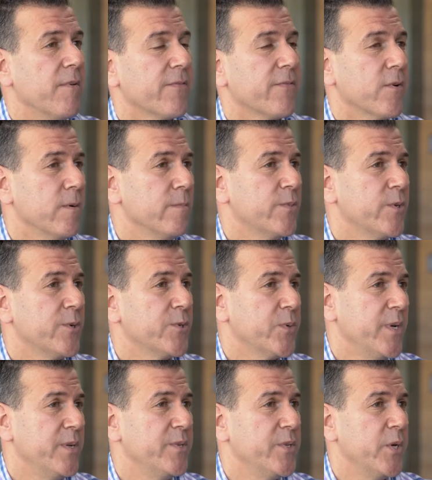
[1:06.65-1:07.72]
firms
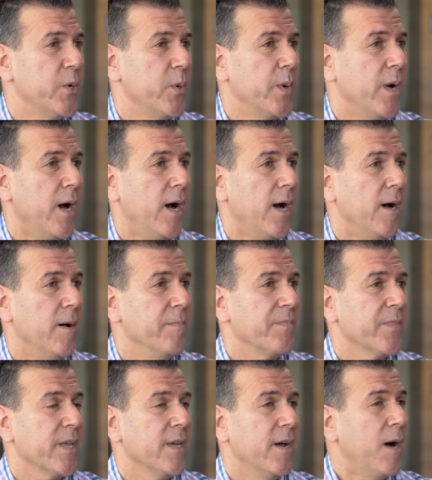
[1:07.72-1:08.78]
usually do
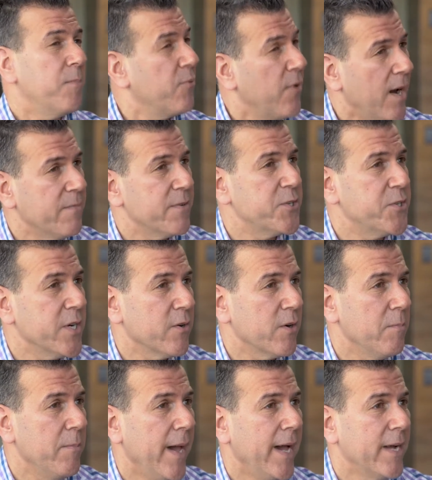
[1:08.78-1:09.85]
a profit
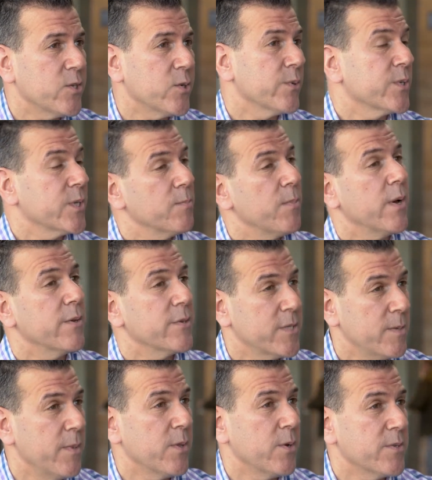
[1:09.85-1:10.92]
sharing match or
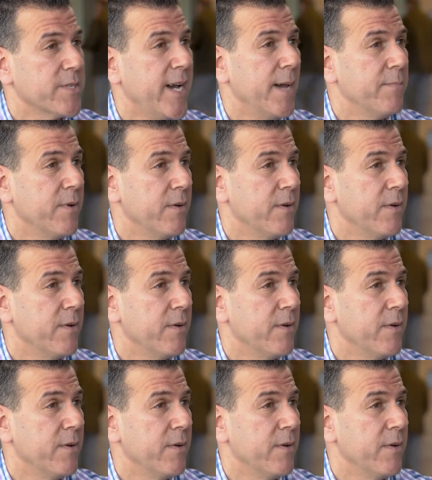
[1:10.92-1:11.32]
some other type